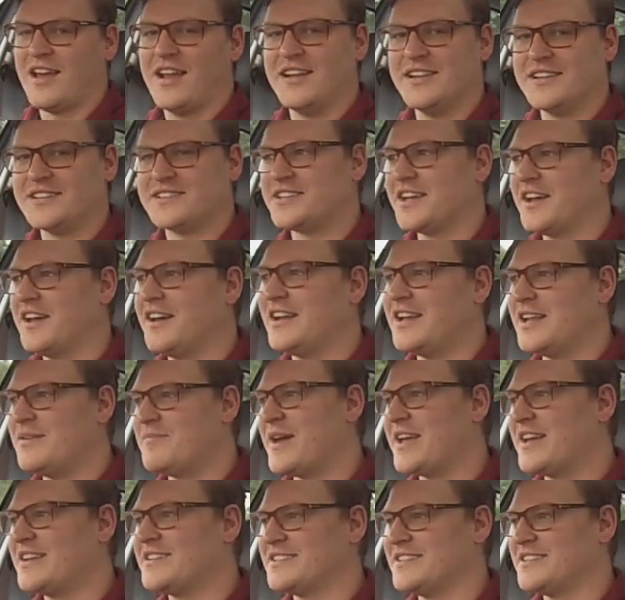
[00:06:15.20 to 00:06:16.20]
It certainly
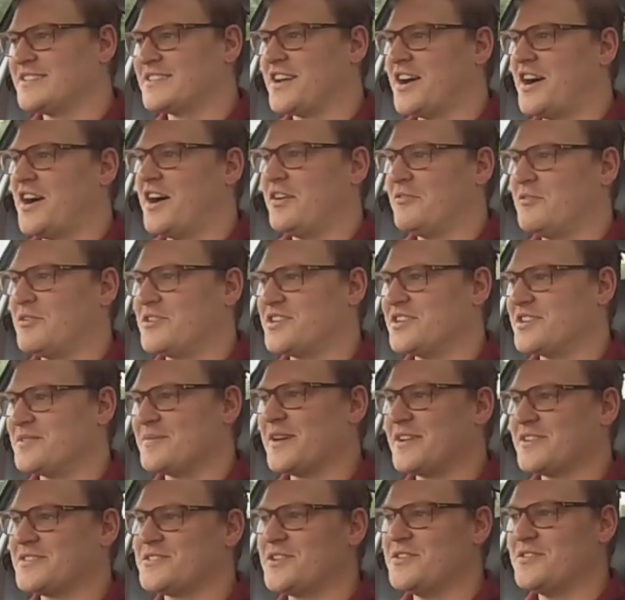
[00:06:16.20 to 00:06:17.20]
makes this car, which is
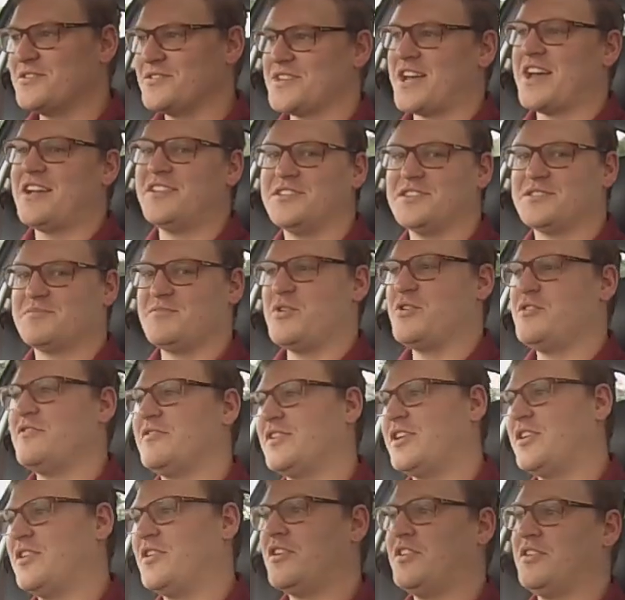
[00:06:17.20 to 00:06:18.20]
about 2 tonnes, move
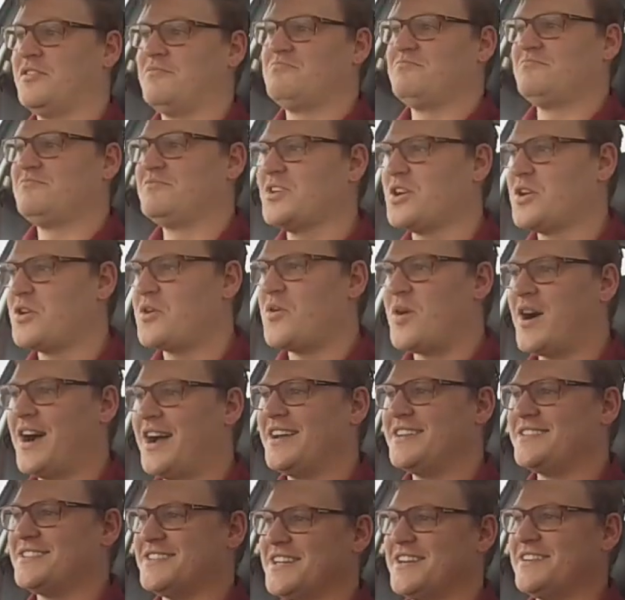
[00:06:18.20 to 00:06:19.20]
along at
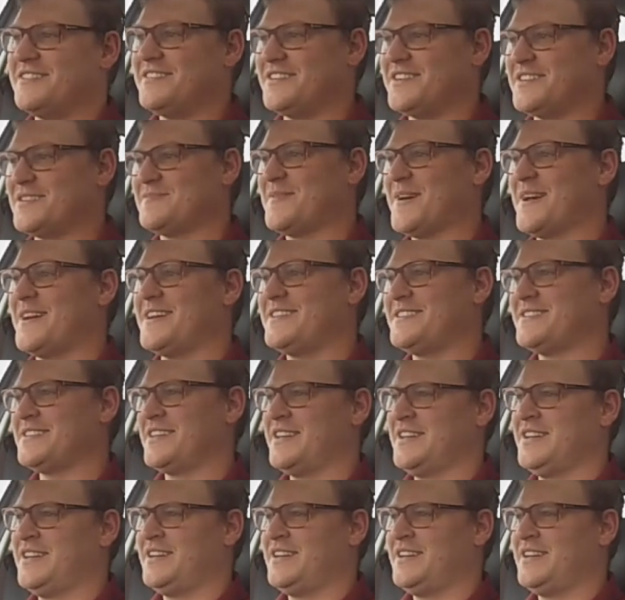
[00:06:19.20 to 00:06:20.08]
quite a serious pace.